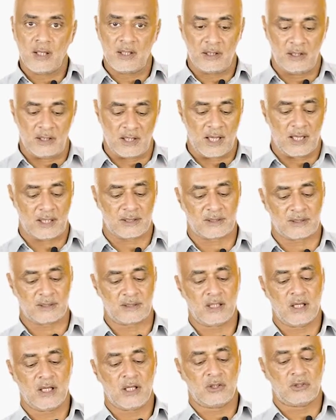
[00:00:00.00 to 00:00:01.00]
Yes.
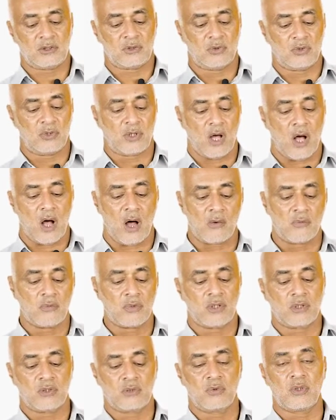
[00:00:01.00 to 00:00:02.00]
So now
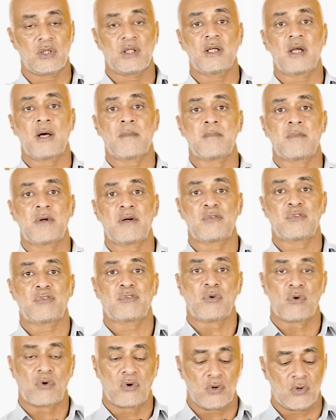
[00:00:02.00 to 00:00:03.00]
we are doing number
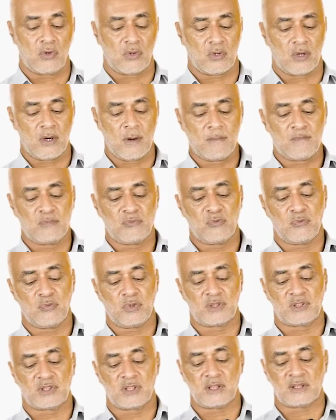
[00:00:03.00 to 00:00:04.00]
four,
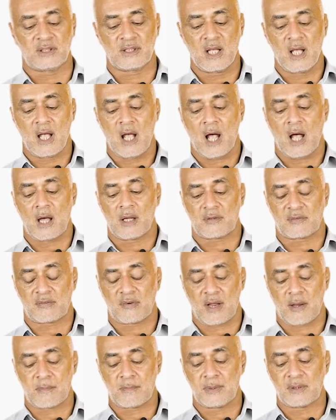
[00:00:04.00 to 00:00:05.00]
which is a
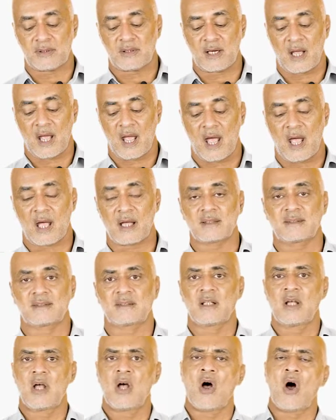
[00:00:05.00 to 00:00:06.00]
rabbit
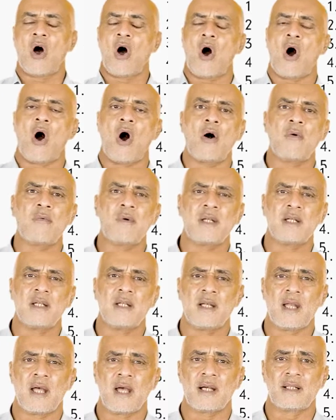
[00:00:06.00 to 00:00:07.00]
has how many
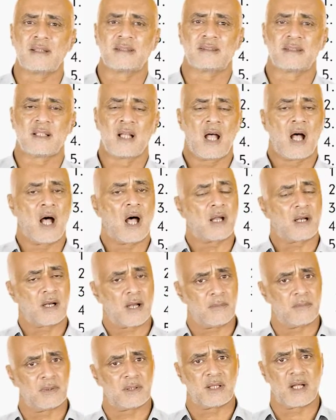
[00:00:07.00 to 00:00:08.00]
legs? A
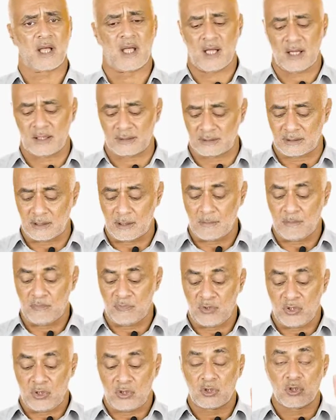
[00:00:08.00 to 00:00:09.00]
rabbit has
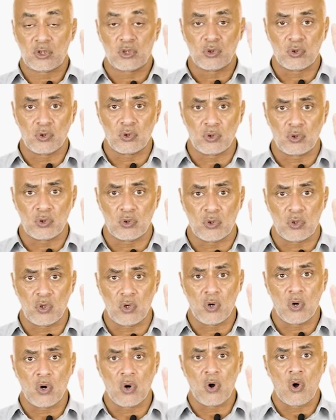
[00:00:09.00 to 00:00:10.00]

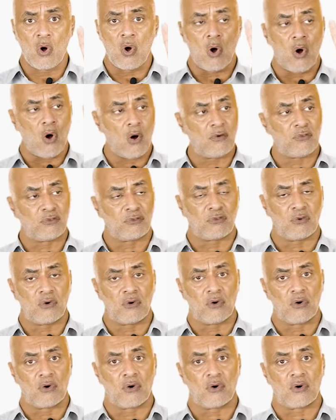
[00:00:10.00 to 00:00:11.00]
two or
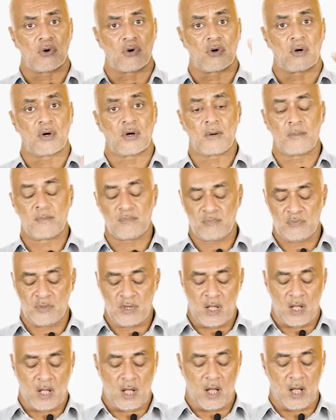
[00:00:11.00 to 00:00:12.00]
four?
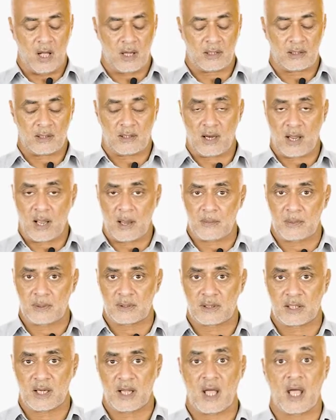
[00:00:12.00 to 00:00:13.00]
A
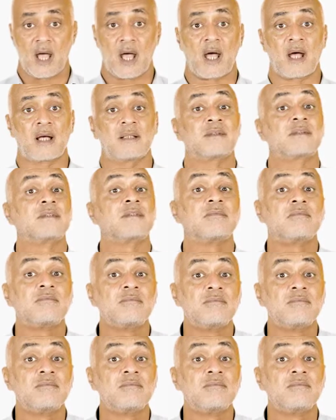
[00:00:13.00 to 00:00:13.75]
rabbit has